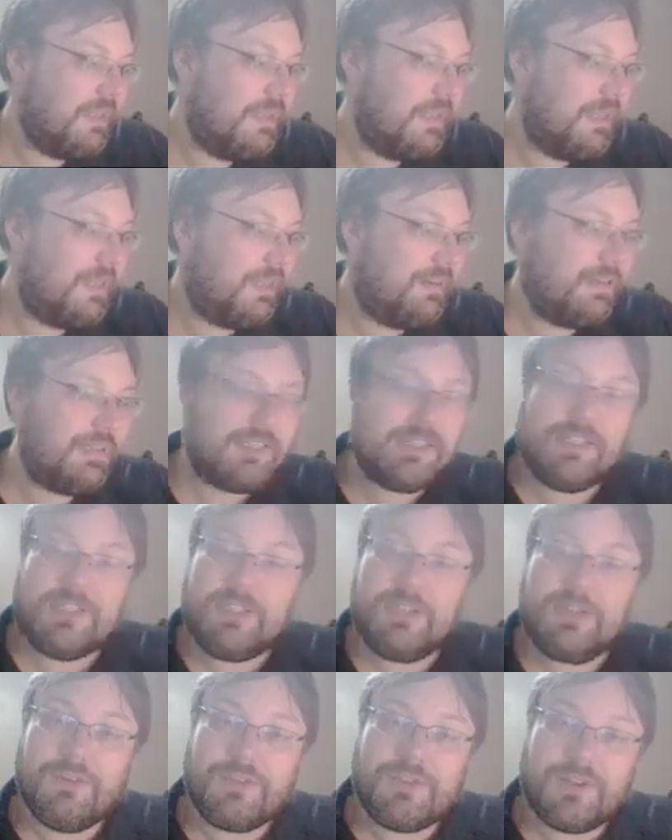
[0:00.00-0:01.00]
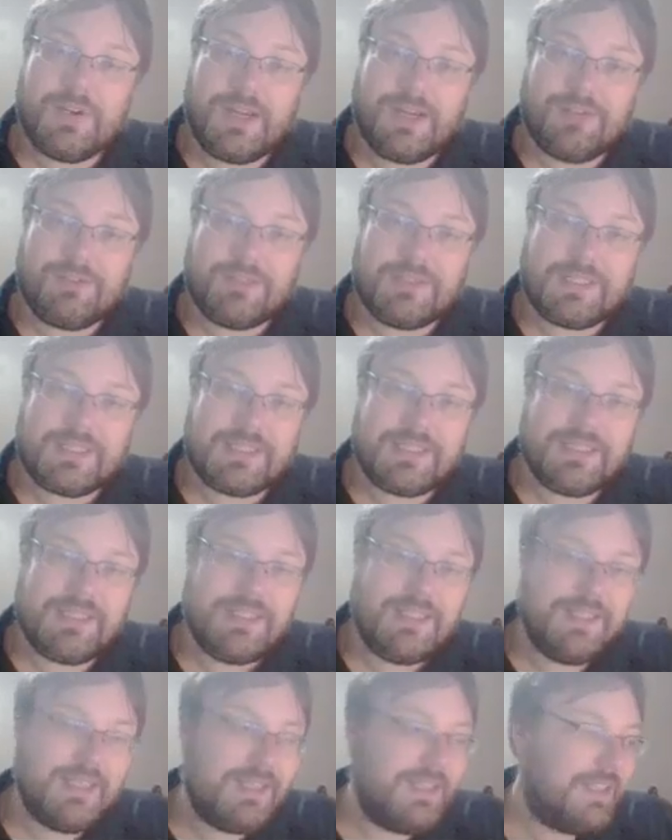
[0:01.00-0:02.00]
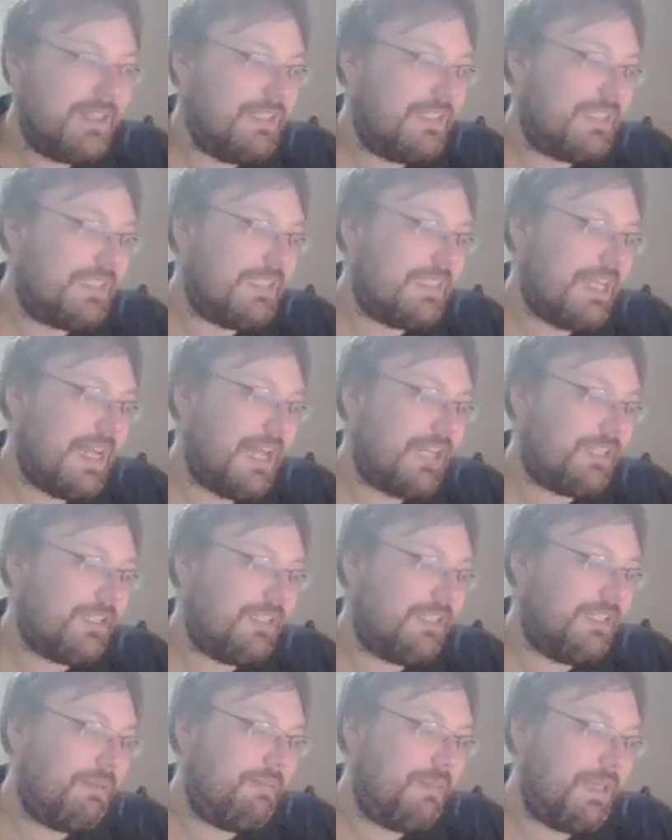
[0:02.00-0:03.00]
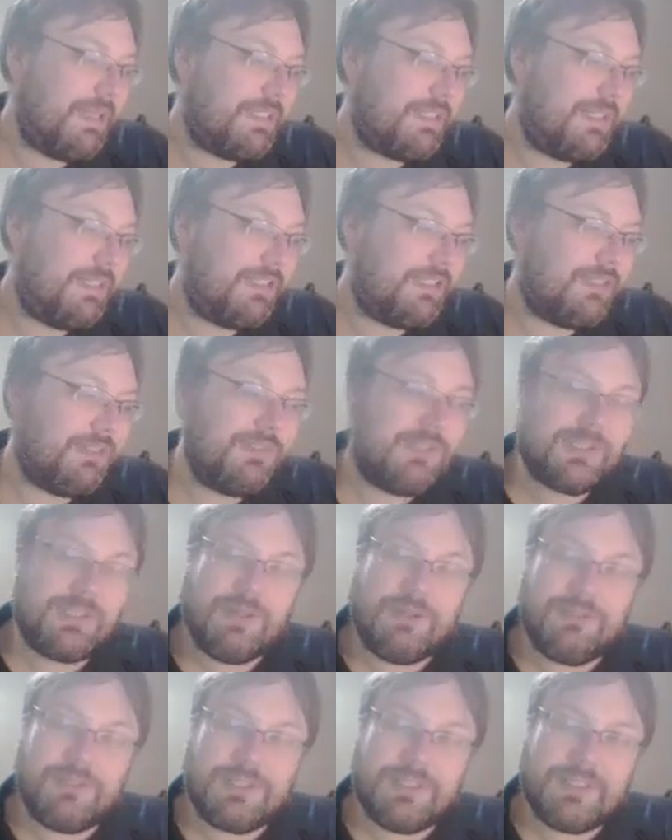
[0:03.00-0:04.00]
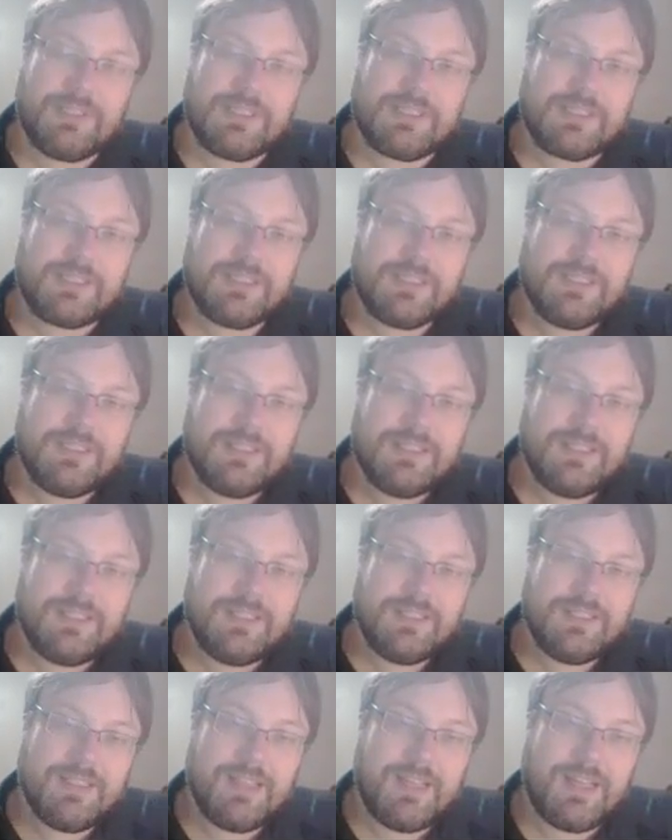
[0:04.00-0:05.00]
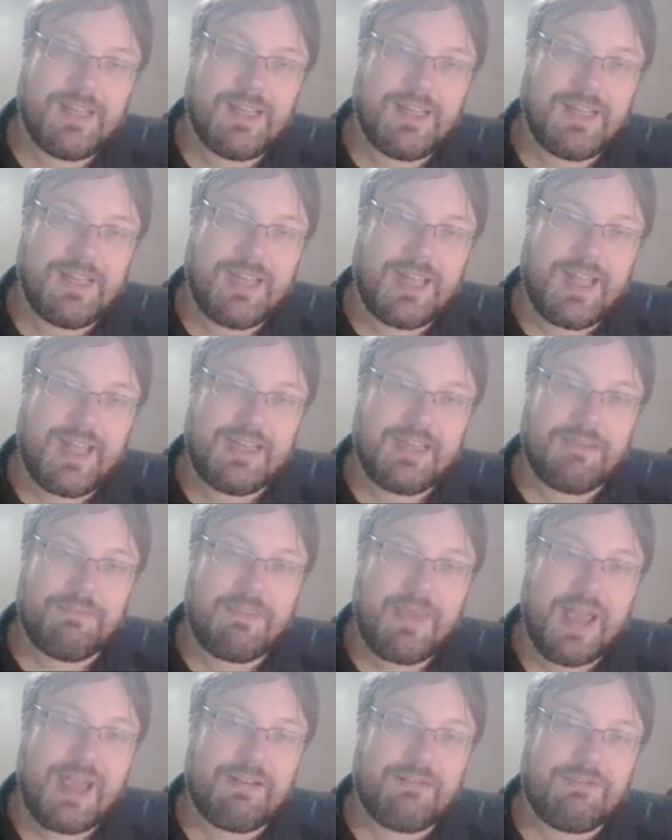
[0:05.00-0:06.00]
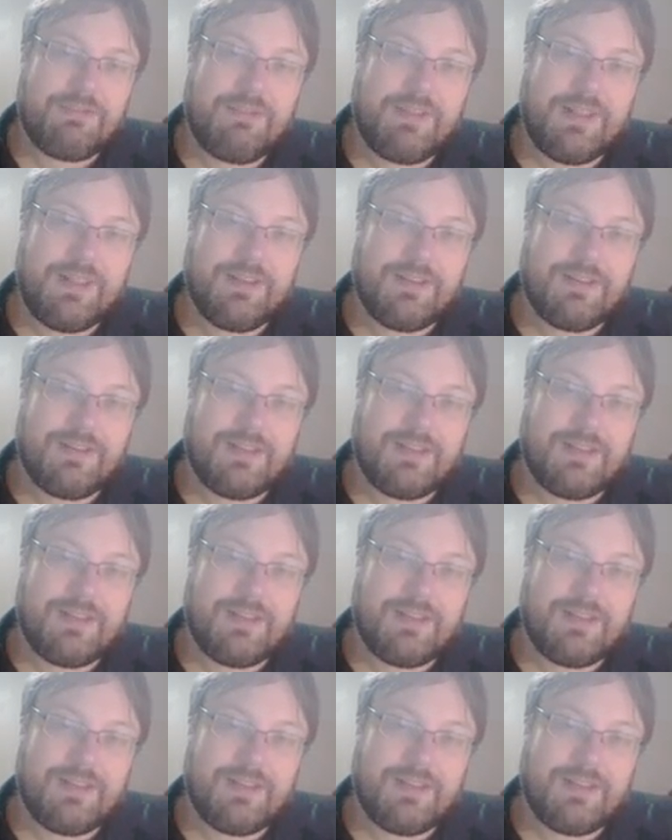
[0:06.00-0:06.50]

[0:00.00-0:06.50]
Here's the 2 of triangles. This is actually depicting 2 soldiers at the battlefield